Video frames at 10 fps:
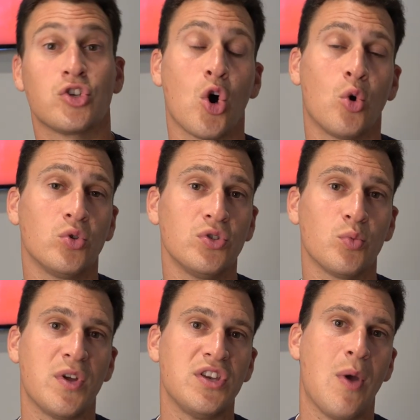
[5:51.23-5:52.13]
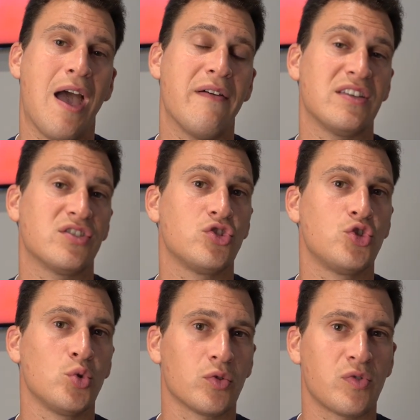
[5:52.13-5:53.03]
Gold, when you have it as a
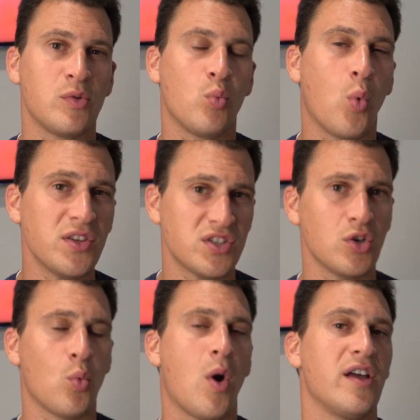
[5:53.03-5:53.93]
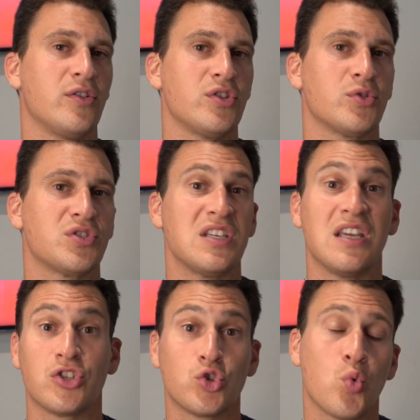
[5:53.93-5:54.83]
jewelry, once in a while you'll
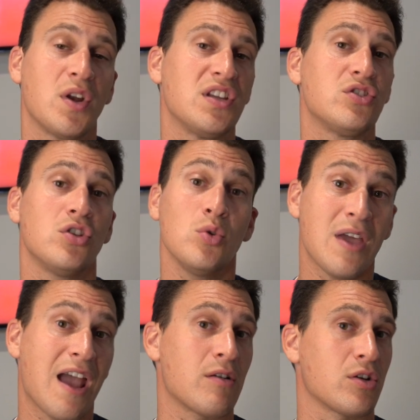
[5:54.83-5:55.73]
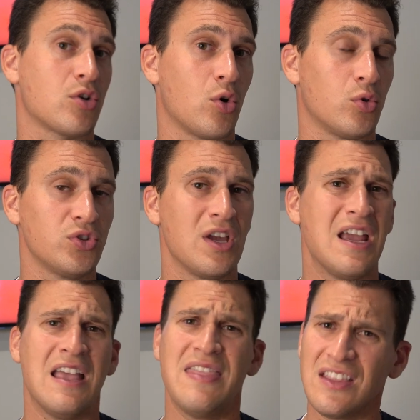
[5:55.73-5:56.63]
see a 22 karat gold,
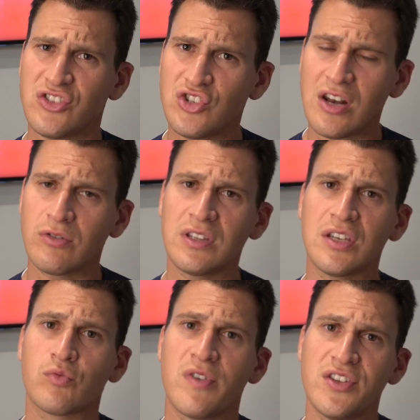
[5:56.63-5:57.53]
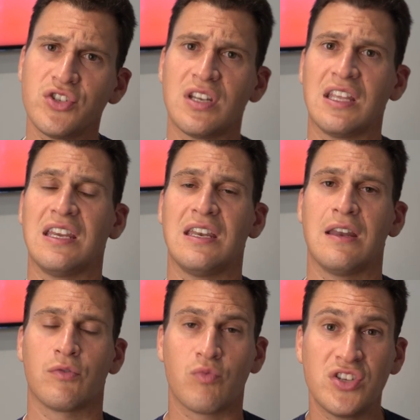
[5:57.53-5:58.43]
and that generally originally
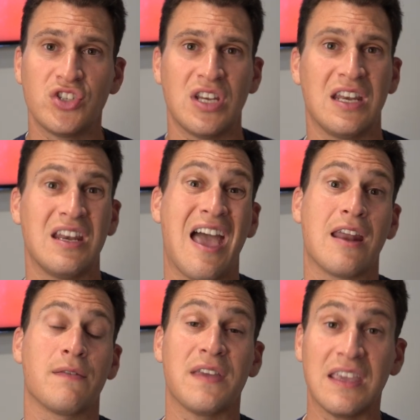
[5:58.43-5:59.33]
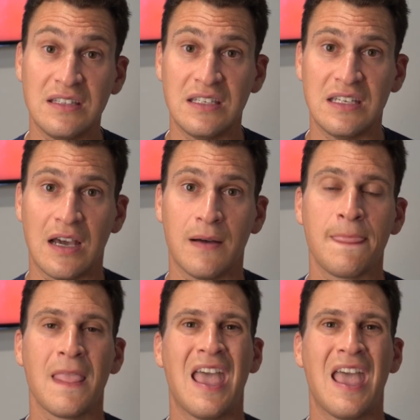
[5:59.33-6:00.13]
originated out of India,